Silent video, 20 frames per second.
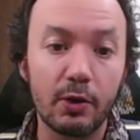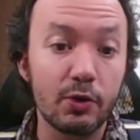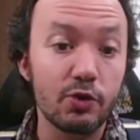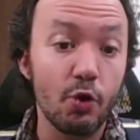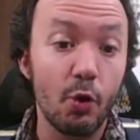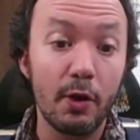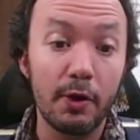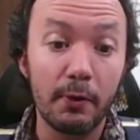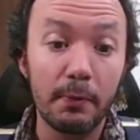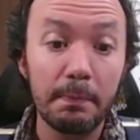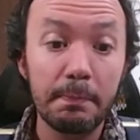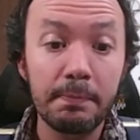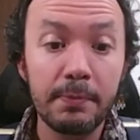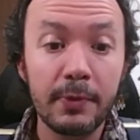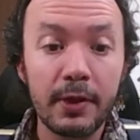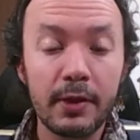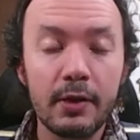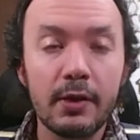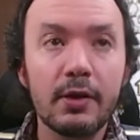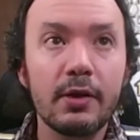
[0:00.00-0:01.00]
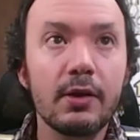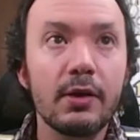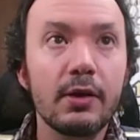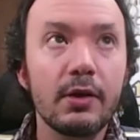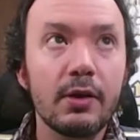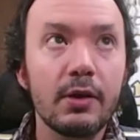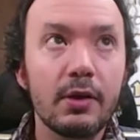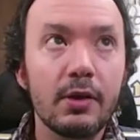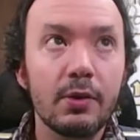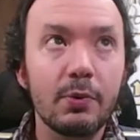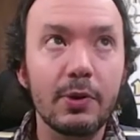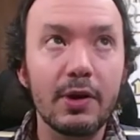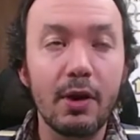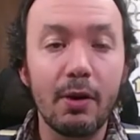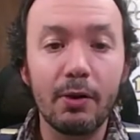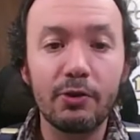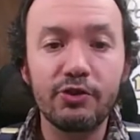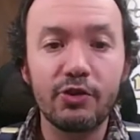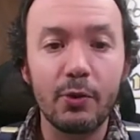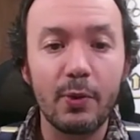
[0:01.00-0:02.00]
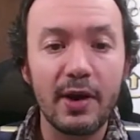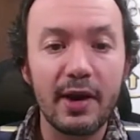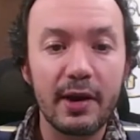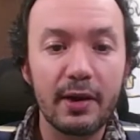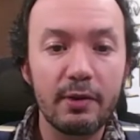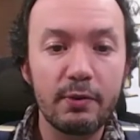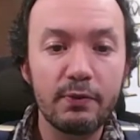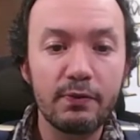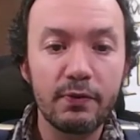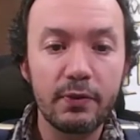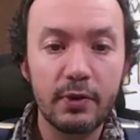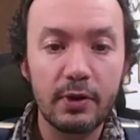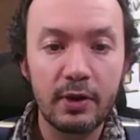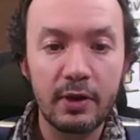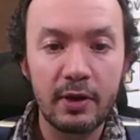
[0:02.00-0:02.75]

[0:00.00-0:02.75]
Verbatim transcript: or TOIL. We also have, in